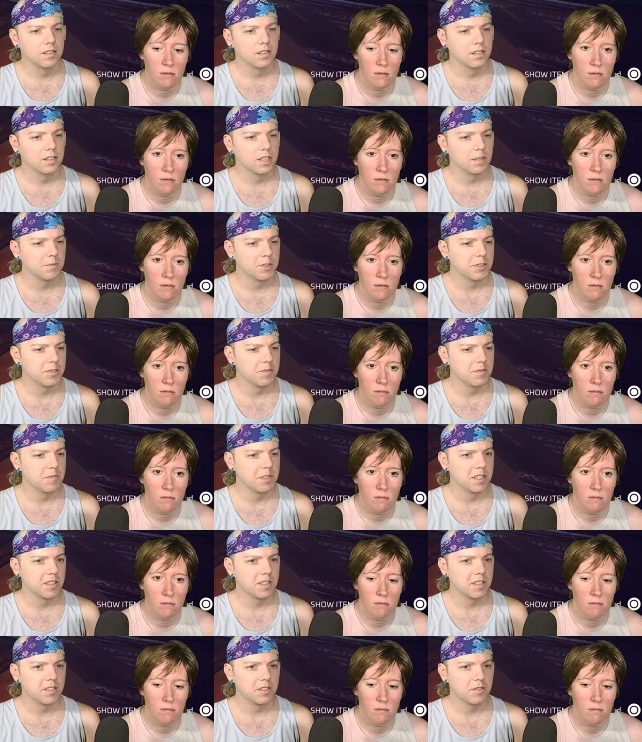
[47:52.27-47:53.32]
Speaker 1: I'm
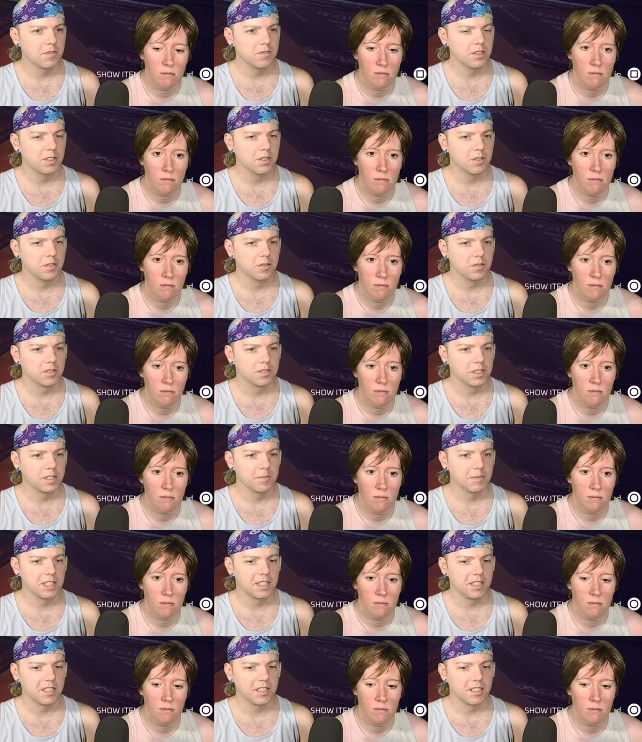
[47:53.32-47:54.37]
assuming they do know
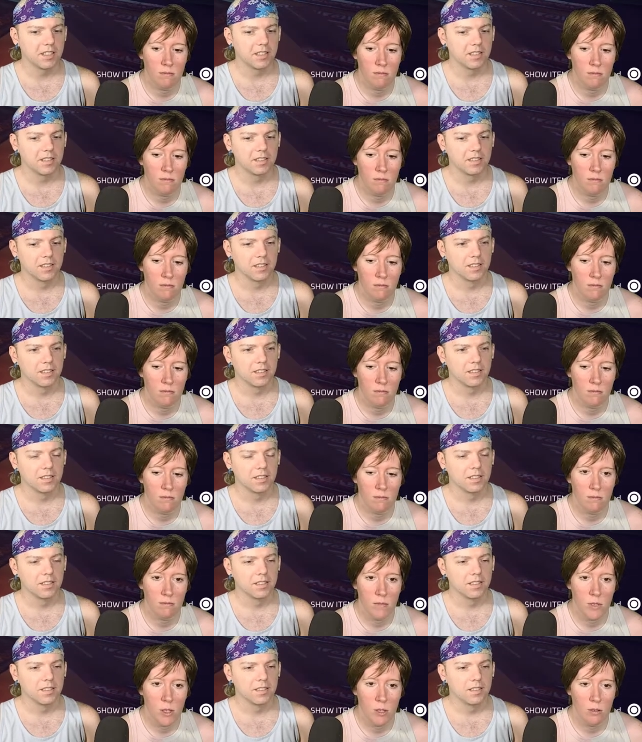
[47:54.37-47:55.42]
sometime.
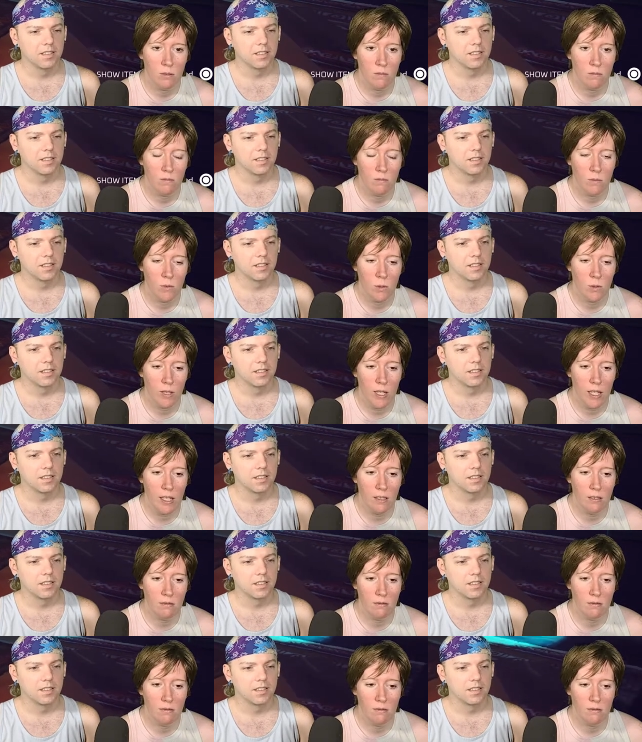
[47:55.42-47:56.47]
Speaker 2: Okay.
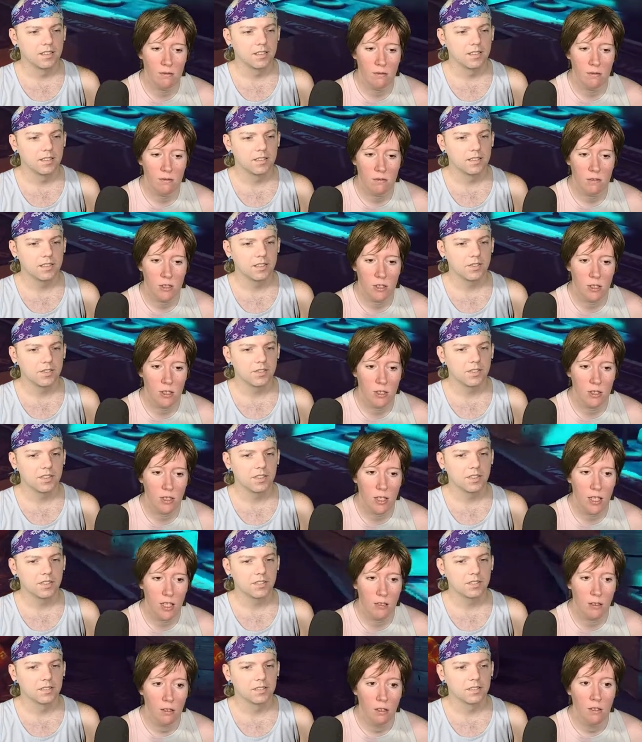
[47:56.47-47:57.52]
They're just, just
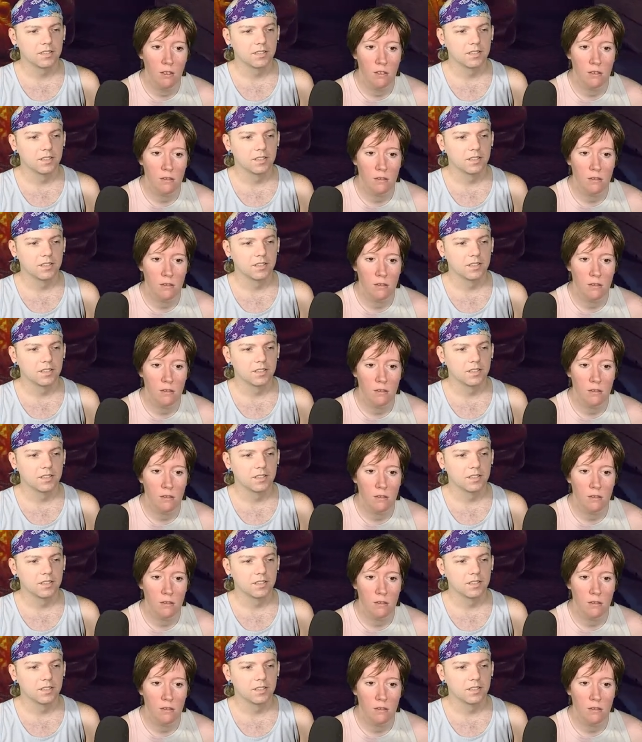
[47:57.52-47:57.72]
like, huh?